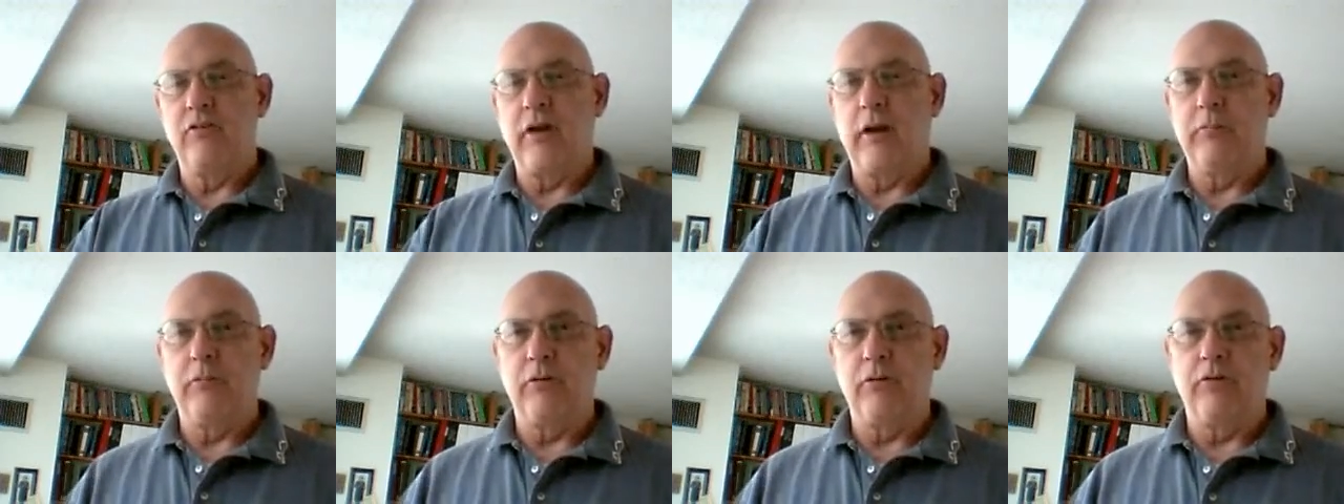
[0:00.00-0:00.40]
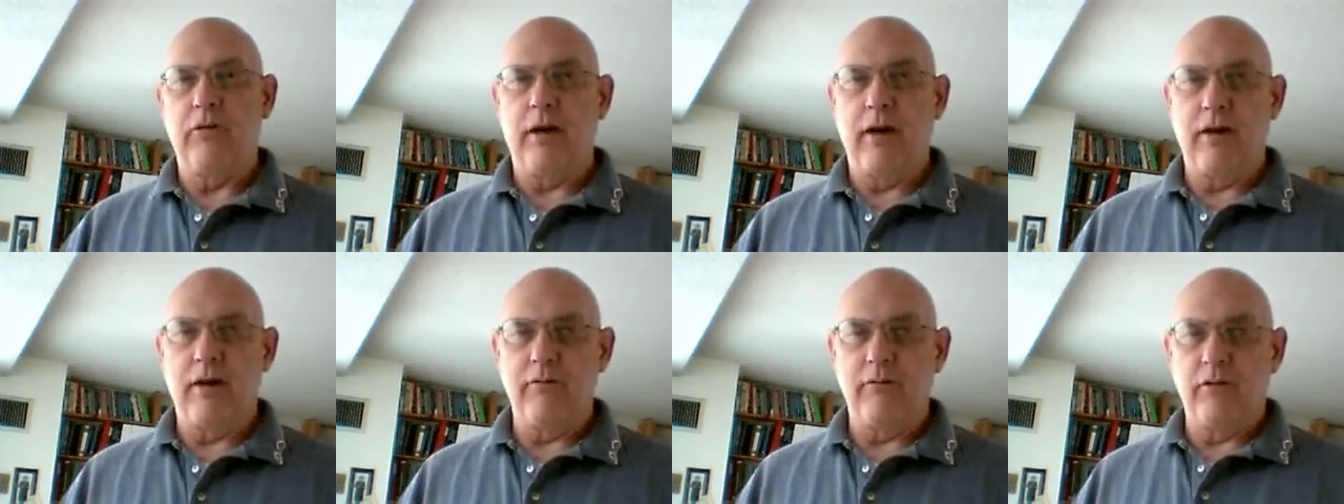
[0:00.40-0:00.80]
and
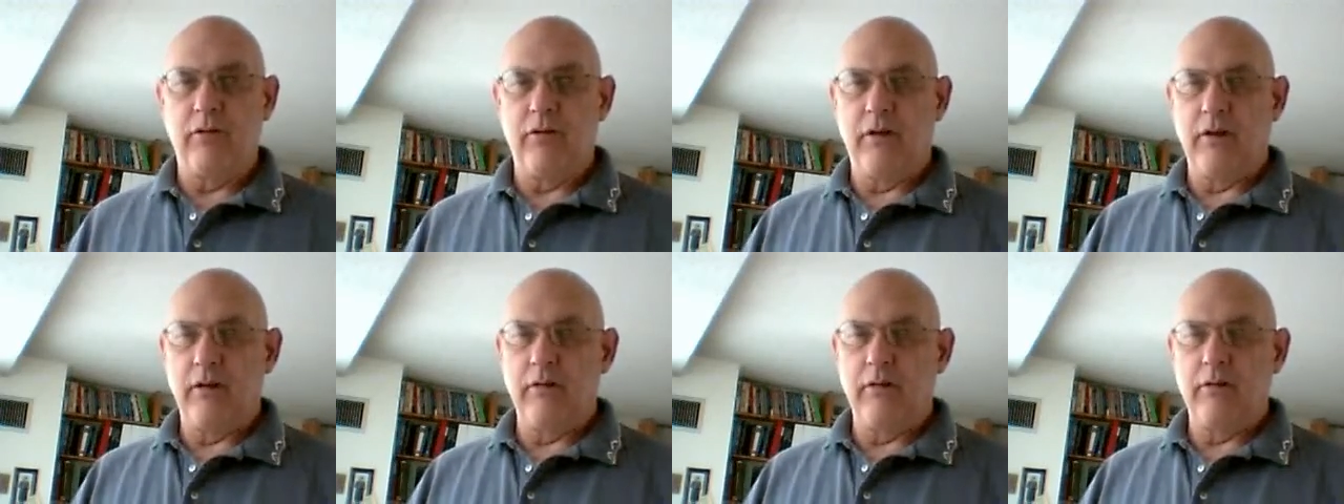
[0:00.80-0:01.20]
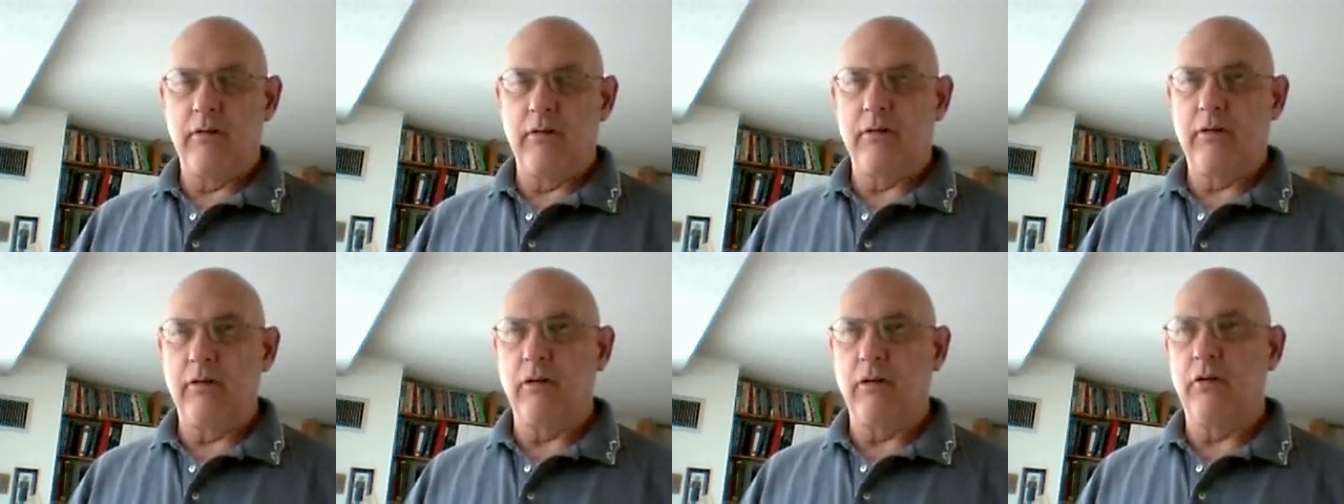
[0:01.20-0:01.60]
Chapter 5 are the
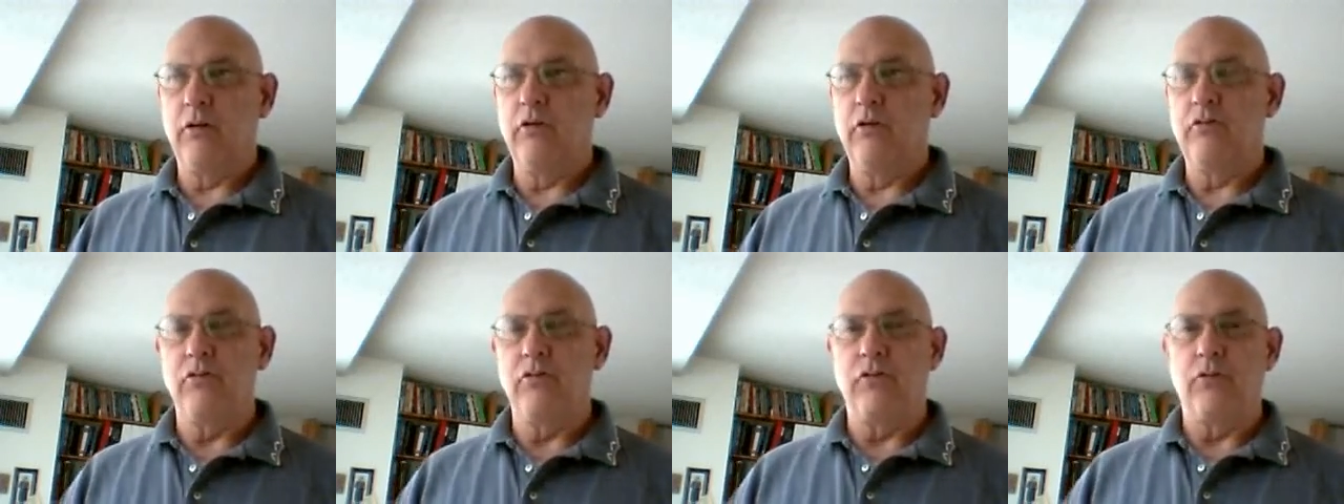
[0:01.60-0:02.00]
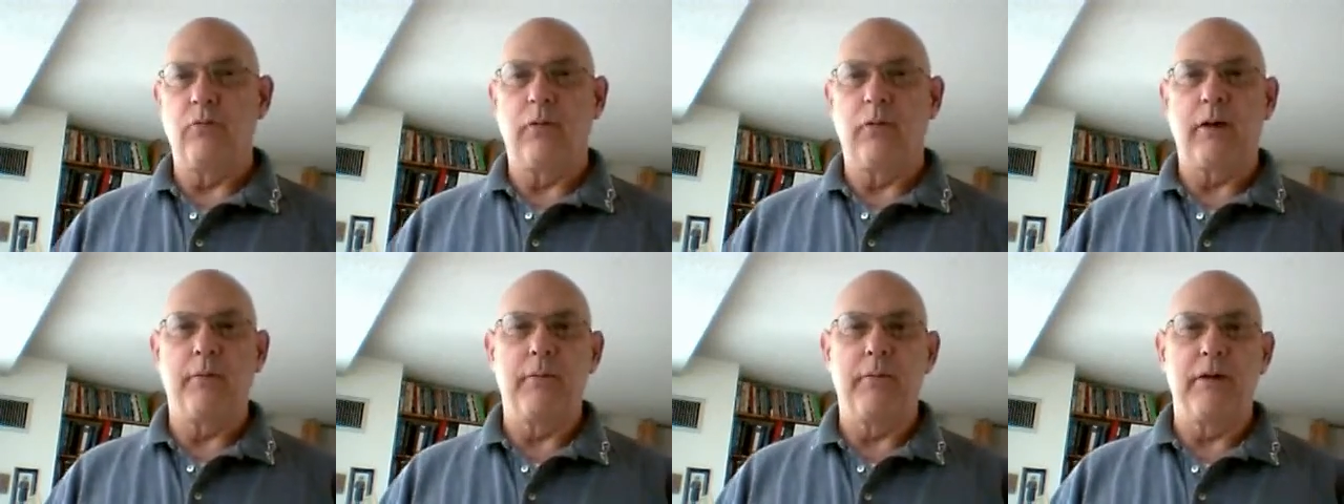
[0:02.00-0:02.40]

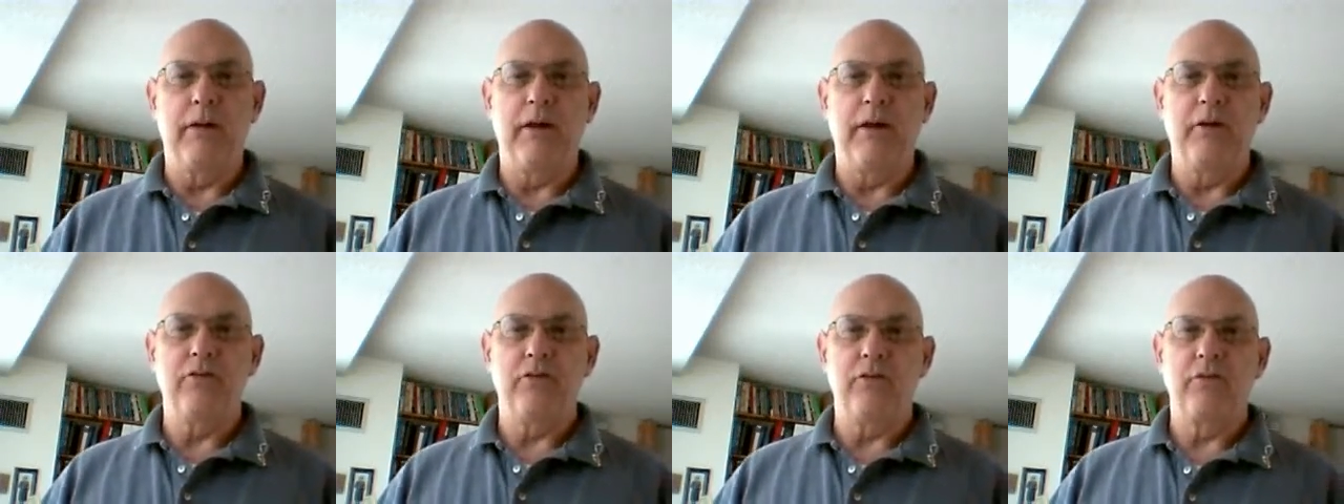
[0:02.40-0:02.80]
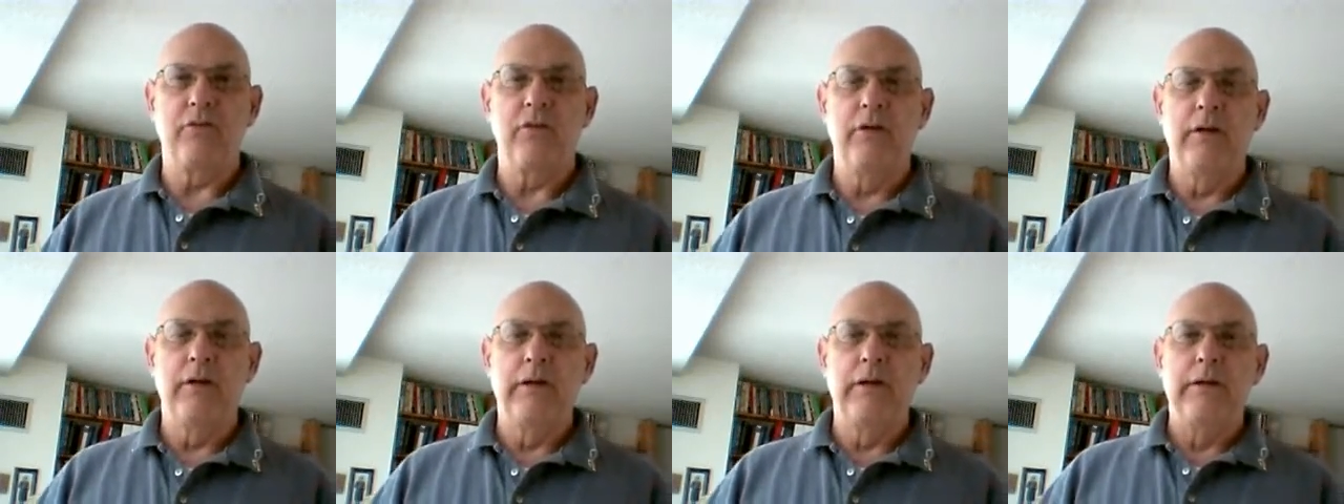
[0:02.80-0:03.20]
conclusions and
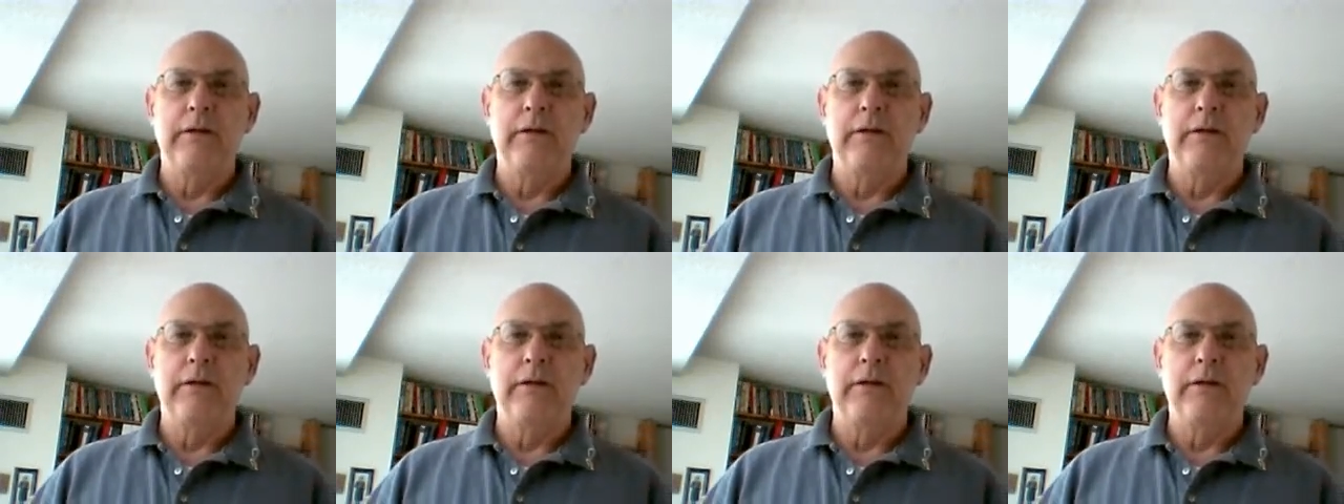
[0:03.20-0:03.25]
recommendations.